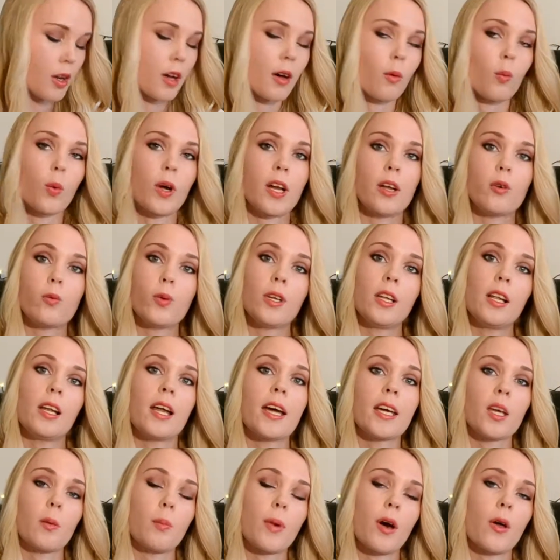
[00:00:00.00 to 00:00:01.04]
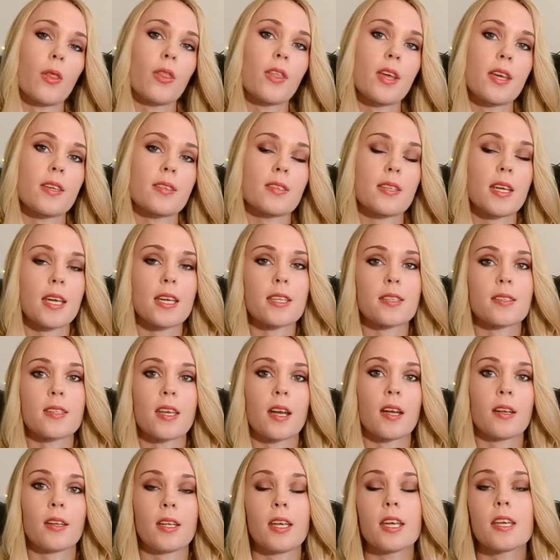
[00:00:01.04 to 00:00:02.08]
what I really like about this is that
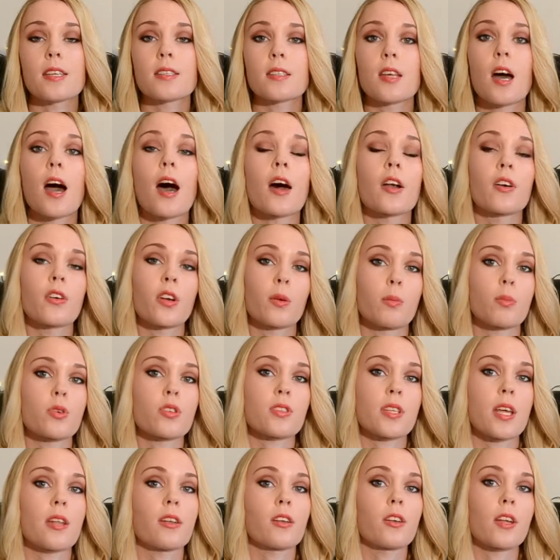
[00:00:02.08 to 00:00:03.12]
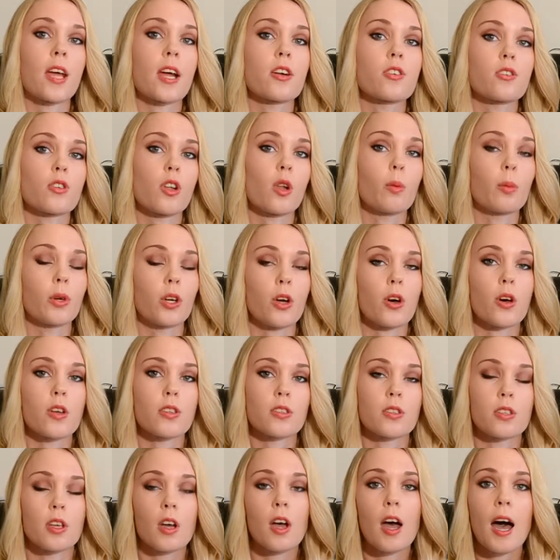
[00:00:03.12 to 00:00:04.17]
it is 100% natural,
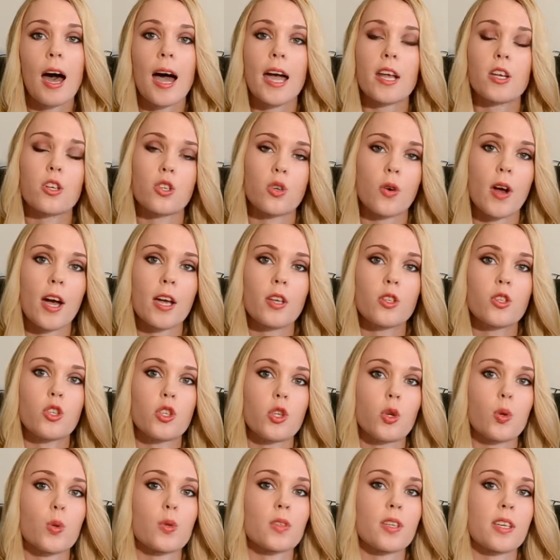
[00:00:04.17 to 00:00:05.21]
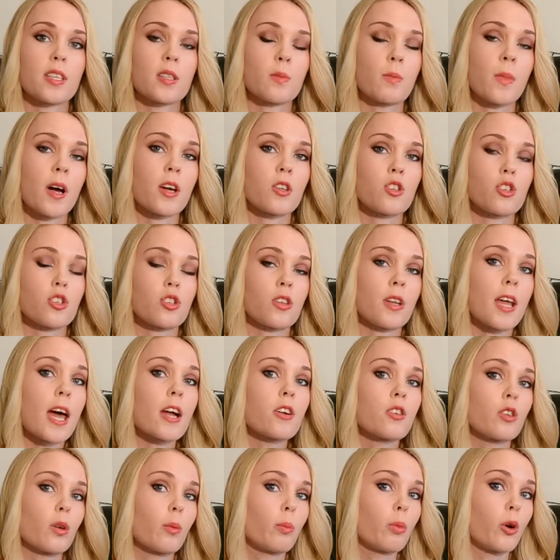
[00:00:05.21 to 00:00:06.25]
because I try to use as much
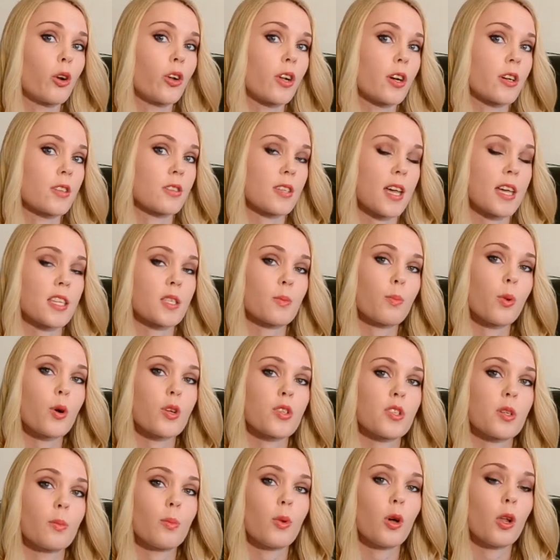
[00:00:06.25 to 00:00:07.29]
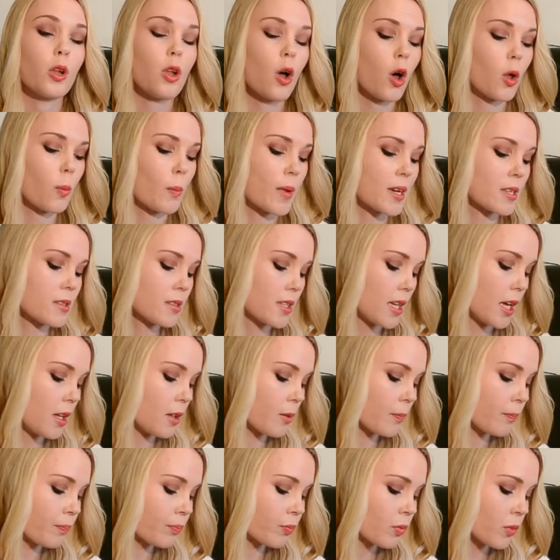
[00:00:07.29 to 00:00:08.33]
natural products as possible on my skin.
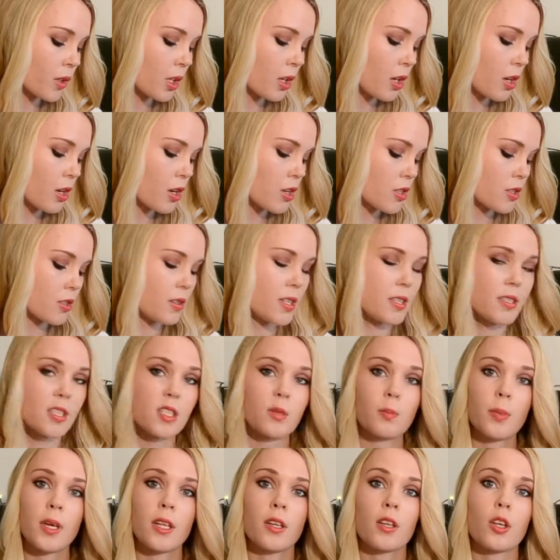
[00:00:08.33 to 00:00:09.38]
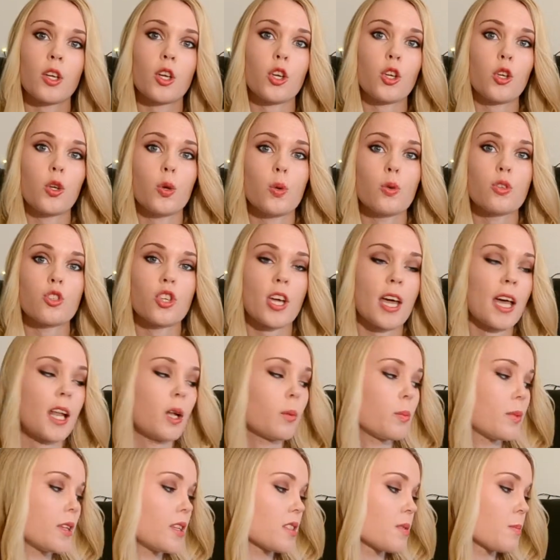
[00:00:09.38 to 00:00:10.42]
So this has been a huge
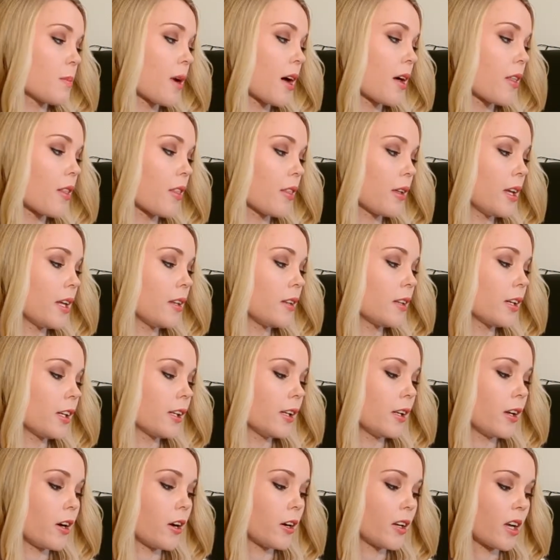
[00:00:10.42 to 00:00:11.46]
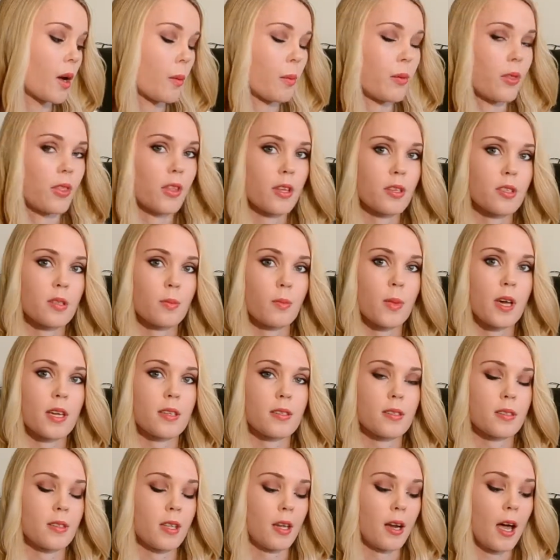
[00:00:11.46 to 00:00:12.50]
help this month in clearing up this
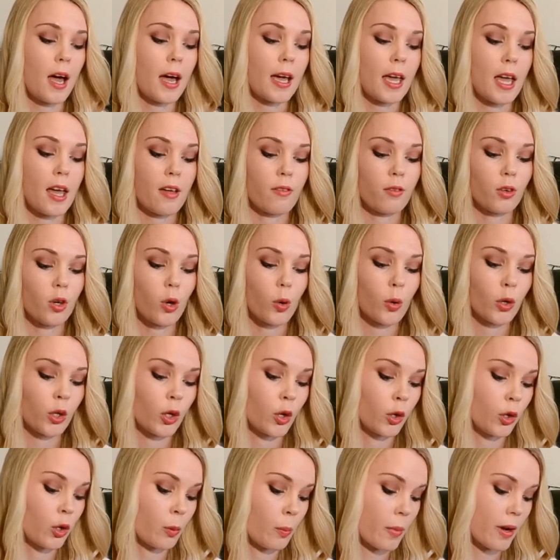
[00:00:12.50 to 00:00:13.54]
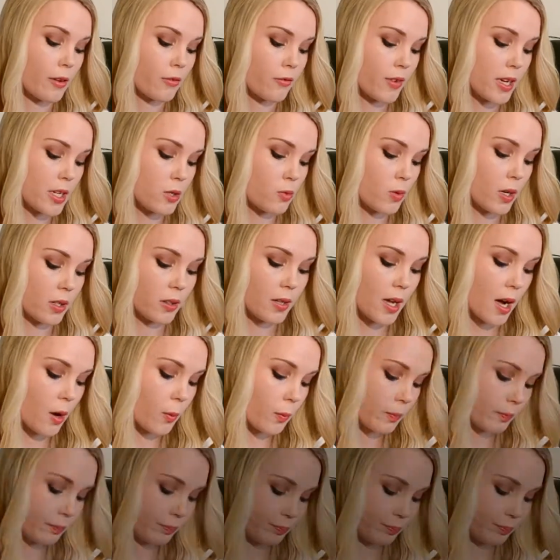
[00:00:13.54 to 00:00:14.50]
mess that I have going on my face right now.